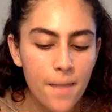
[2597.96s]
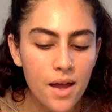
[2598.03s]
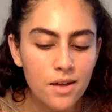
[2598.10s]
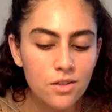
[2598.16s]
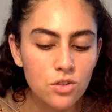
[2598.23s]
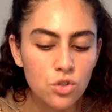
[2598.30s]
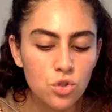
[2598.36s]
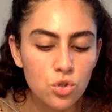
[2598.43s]

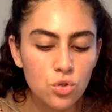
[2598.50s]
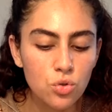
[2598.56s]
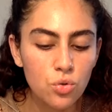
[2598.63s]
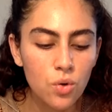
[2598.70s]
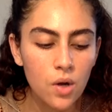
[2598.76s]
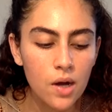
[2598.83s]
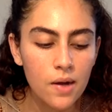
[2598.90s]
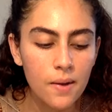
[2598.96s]
as
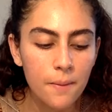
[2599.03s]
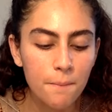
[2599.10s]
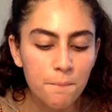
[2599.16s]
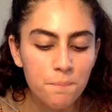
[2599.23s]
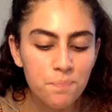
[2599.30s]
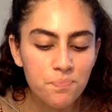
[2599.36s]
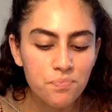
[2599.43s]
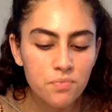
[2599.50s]
to
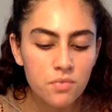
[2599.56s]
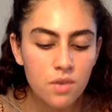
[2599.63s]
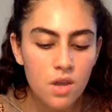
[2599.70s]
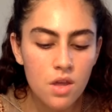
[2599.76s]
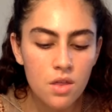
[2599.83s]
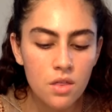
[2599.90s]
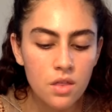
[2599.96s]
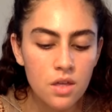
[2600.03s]

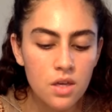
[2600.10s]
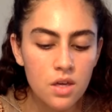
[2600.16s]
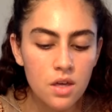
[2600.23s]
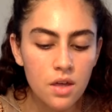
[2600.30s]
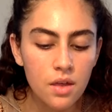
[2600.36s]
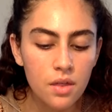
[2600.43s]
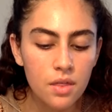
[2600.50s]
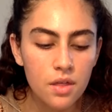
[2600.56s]

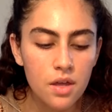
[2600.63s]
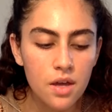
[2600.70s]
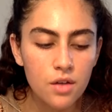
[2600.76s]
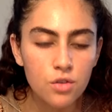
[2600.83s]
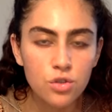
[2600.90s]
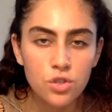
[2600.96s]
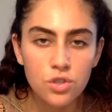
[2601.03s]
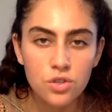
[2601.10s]
the
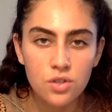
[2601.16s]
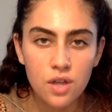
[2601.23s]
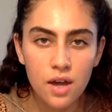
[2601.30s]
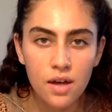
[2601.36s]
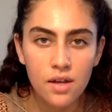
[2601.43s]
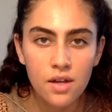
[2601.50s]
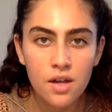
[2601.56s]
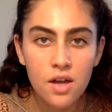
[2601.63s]
energies
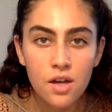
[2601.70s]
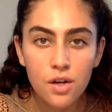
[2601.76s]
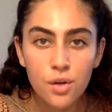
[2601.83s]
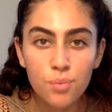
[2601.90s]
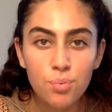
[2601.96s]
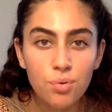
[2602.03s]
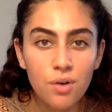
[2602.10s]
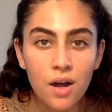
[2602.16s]
that
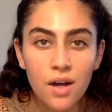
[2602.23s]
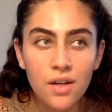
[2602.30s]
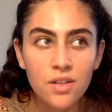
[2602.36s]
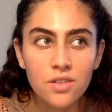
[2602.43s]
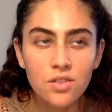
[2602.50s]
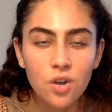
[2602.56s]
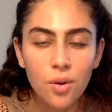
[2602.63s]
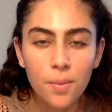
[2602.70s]

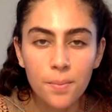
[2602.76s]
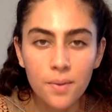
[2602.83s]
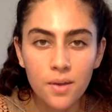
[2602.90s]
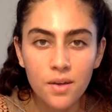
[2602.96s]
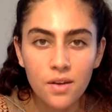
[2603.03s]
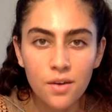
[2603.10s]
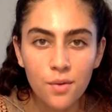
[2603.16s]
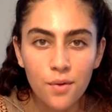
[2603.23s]
comprise our
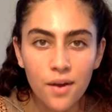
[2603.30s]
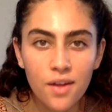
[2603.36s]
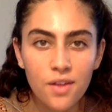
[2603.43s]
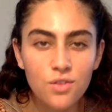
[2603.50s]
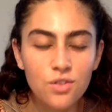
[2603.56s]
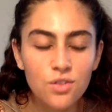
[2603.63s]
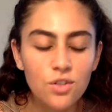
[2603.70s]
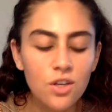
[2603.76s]
being,
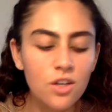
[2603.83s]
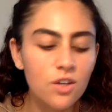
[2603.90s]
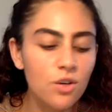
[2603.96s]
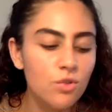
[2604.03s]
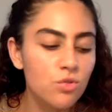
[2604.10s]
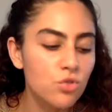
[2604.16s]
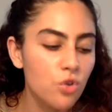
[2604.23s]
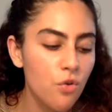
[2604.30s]
right? It
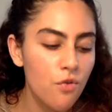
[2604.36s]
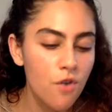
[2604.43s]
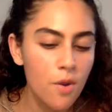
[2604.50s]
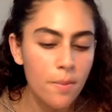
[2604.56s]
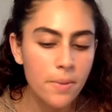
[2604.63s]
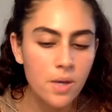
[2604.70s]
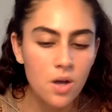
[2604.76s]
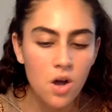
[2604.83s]
goes so far
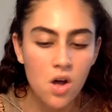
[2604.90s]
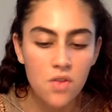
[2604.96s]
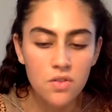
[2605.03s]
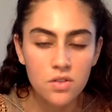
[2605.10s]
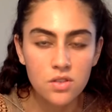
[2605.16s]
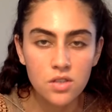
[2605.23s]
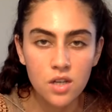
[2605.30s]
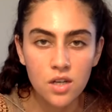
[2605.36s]
beyond the
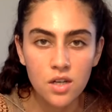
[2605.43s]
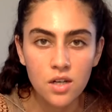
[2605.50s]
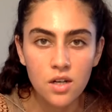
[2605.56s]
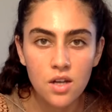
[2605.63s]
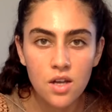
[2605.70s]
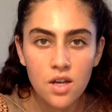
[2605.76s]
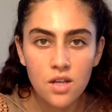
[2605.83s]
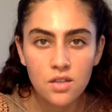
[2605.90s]
sun
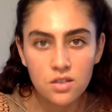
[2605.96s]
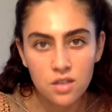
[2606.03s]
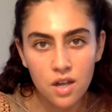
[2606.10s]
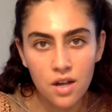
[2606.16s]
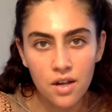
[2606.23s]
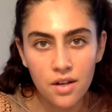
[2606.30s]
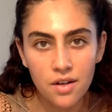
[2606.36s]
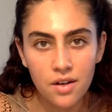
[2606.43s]

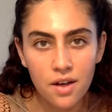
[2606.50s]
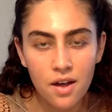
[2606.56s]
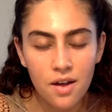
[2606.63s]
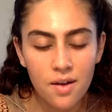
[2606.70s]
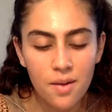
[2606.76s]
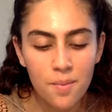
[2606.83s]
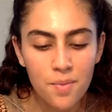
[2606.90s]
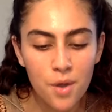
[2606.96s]
sign
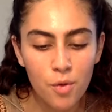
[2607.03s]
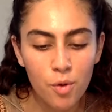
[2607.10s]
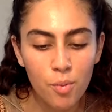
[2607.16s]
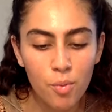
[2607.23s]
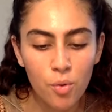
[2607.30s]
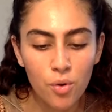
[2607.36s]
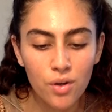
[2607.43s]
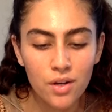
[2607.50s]
that we're
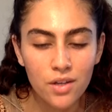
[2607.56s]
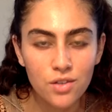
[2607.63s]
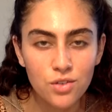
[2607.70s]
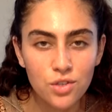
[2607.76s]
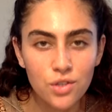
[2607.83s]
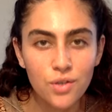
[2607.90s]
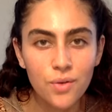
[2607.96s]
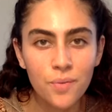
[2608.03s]
born
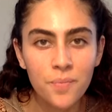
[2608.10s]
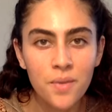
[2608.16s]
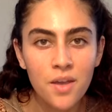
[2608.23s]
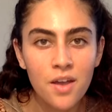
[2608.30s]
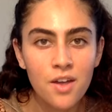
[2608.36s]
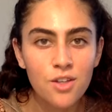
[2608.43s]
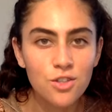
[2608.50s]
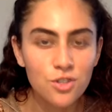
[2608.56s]
into.
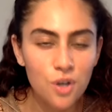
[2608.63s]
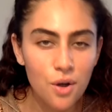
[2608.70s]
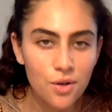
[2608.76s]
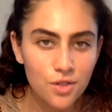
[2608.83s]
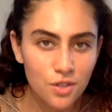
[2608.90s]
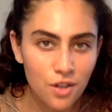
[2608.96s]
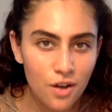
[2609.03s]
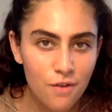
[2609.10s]
So
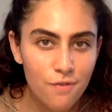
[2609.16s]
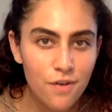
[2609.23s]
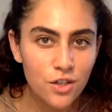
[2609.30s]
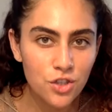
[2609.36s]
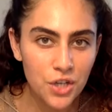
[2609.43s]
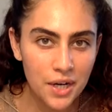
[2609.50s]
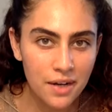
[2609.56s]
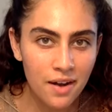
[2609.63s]
it's a lot of fun.
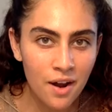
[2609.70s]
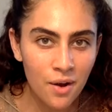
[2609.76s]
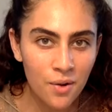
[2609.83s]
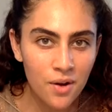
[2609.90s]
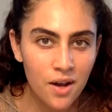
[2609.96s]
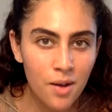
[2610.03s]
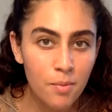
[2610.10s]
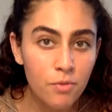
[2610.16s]
Check it
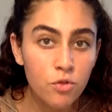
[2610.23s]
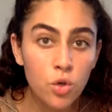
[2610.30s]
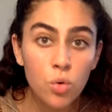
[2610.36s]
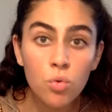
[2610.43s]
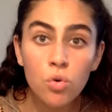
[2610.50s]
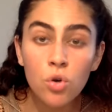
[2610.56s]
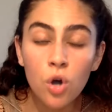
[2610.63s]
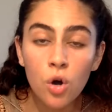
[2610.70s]
out. If you
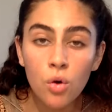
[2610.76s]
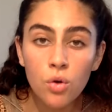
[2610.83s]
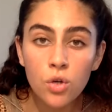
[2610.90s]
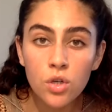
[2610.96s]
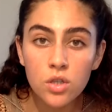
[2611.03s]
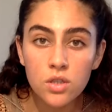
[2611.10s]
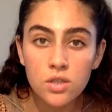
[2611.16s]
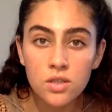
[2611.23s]
don't know
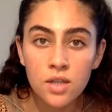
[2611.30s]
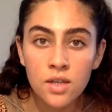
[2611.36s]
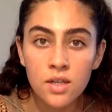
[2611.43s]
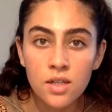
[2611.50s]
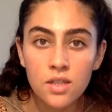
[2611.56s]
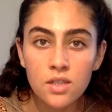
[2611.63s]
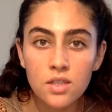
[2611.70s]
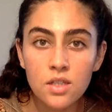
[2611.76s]
your
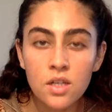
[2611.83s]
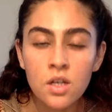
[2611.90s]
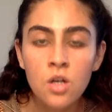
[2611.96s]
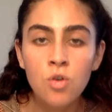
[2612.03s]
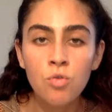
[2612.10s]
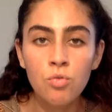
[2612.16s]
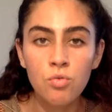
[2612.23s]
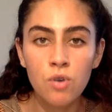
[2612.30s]
ascendant,
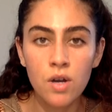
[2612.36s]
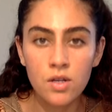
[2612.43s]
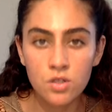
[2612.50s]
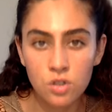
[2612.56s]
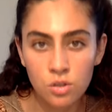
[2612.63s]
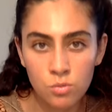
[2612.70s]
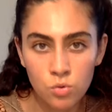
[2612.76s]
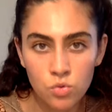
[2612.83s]

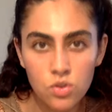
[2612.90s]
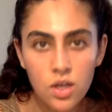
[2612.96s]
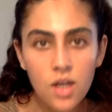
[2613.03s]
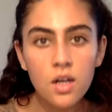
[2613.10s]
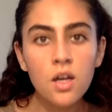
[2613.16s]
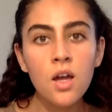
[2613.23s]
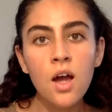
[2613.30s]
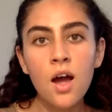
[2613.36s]
rising, or moon
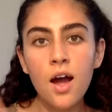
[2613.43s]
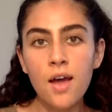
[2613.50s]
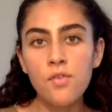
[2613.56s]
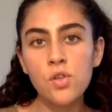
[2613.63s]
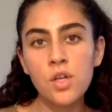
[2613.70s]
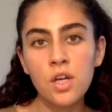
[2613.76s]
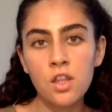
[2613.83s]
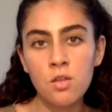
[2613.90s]
sign, I have
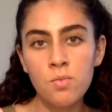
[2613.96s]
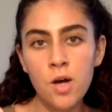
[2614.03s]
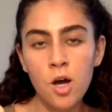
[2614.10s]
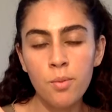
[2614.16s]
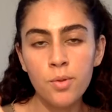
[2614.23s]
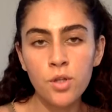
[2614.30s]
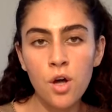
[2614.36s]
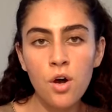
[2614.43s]
a link in the
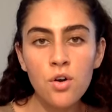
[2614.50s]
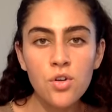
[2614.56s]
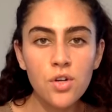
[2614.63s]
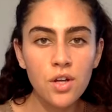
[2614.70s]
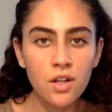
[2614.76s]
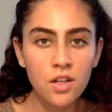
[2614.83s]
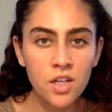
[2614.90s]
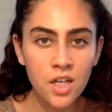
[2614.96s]
bio below. You
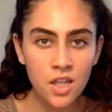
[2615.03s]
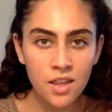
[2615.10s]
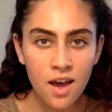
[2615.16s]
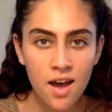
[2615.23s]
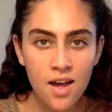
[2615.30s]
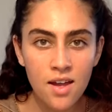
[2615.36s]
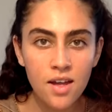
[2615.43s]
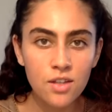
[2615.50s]
can click
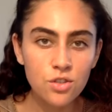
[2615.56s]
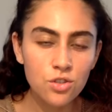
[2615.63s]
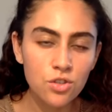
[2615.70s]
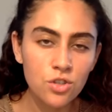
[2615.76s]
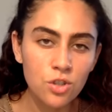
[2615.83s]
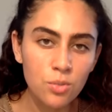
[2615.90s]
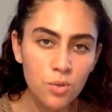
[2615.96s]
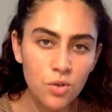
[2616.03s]
that, enter
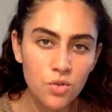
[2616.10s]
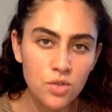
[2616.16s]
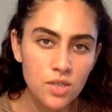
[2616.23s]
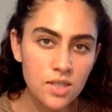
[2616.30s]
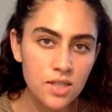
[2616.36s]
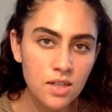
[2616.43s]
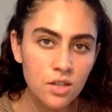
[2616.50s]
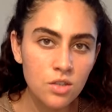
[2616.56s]
in your birth
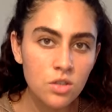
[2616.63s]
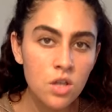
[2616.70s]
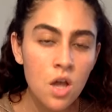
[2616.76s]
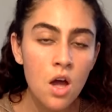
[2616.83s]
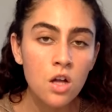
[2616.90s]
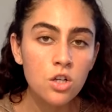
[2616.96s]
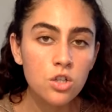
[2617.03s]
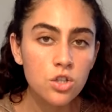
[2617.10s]
details.
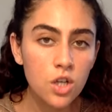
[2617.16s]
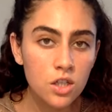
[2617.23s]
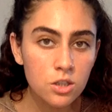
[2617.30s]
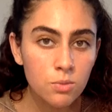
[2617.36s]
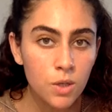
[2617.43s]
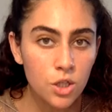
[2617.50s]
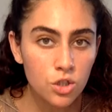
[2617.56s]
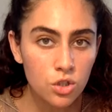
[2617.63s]

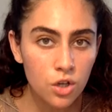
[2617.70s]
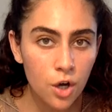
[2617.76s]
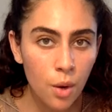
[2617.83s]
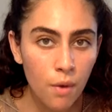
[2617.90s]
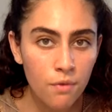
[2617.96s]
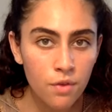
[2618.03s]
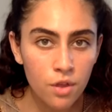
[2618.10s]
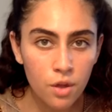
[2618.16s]
Just make sure,
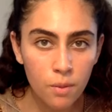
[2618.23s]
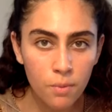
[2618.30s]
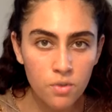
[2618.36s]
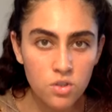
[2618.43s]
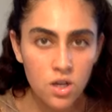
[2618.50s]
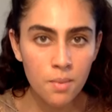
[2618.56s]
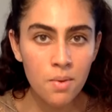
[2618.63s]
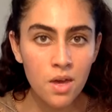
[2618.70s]
however, that your
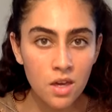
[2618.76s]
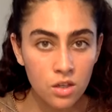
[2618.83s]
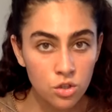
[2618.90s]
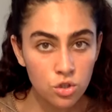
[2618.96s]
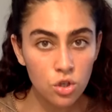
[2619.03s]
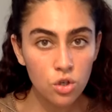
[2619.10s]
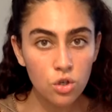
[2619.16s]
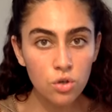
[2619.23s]
birth time
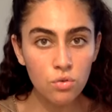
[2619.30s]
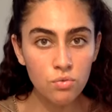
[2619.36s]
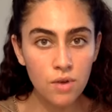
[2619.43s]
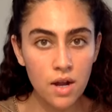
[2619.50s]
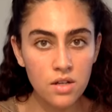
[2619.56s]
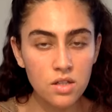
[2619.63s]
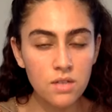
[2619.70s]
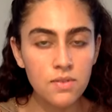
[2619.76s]
is
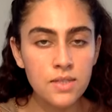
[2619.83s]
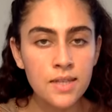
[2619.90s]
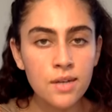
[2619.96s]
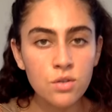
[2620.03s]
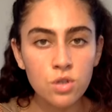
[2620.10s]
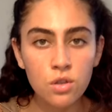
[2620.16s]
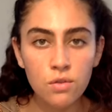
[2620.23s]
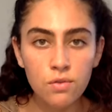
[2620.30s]
correct, even
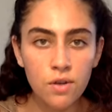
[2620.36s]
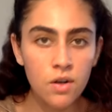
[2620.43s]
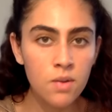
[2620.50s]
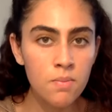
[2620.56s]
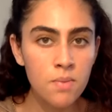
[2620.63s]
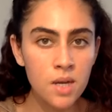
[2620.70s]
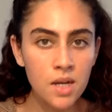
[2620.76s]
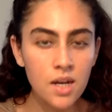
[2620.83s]
down to the very
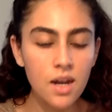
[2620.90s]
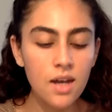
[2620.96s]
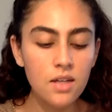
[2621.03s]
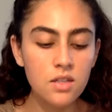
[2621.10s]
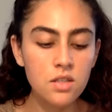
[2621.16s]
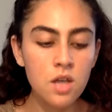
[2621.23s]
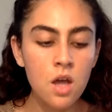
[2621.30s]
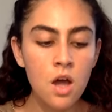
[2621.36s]
minute,
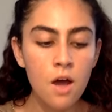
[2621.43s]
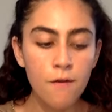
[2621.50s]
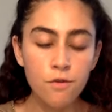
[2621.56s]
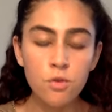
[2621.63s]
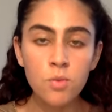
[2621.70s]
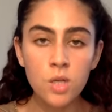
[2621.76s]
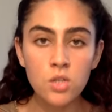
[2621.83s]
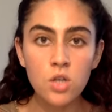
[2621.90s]
as a
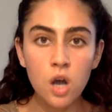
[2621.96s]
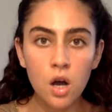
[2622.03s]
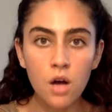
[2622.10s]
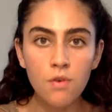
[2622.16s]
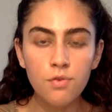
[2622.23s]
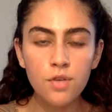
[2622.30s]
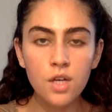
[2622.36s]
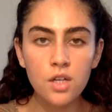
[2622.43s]
few minutes
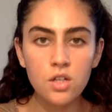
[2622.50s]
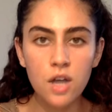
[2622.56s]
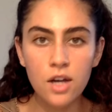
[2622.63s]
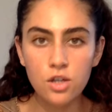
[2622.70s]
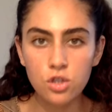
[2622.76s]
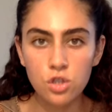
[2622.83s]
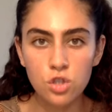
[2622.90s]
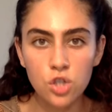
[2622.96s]
off can
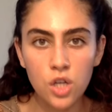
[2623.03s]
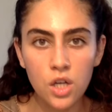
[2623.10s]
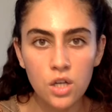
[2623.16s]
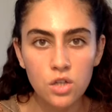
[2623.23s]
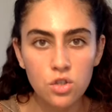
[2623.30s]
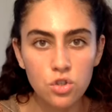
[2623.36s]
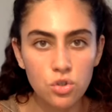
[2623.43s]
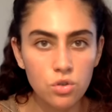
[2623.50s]
actually
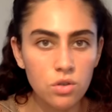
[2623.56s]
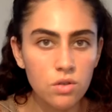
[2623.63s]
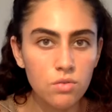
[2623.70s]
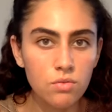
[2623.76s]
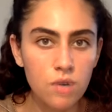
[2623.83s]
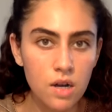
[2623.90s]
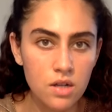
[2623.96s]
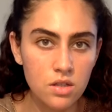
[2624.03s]
change your
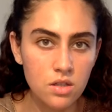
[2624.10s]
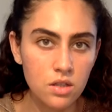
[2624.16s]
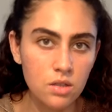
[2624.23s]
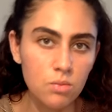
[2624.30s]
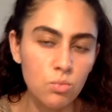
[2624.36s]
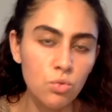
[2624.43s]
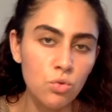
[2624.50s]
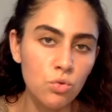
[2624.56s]

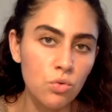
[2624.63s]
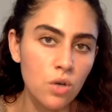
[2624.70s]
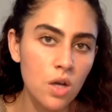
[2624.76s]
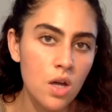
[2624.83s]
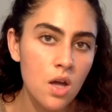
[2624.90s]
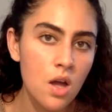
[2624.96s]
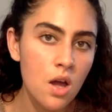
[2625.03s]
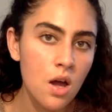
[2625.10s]
rising moon,
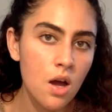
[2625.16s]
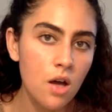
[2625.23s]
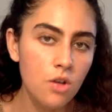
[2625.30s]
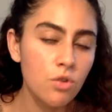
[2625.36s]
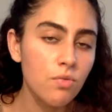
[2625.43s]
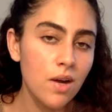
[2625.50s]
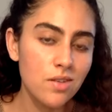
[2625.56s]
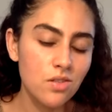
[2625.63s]

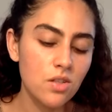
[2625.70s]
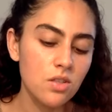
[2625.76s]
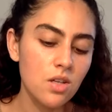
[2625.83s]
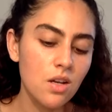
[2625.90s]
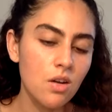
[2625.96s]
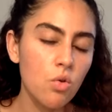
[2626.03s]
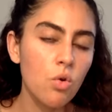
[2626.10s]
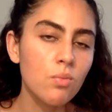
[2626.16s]
your rising
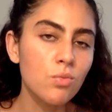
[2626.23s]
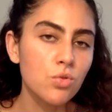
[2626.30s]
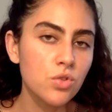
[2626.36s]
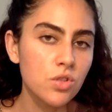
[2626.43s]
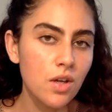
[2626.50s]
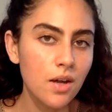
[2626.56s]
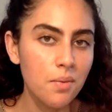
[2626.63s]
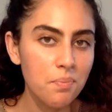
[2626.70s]
ascendant or moon
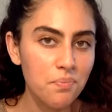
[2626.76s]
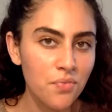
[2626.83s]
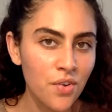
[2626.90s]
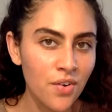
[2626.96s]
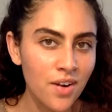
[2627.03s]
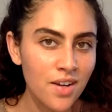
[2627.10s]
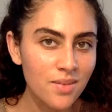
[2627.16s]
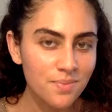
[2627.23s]
sign.
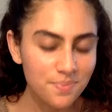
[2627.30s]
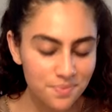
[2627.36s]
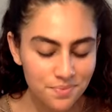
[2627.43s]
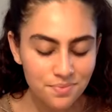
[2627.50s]
All right,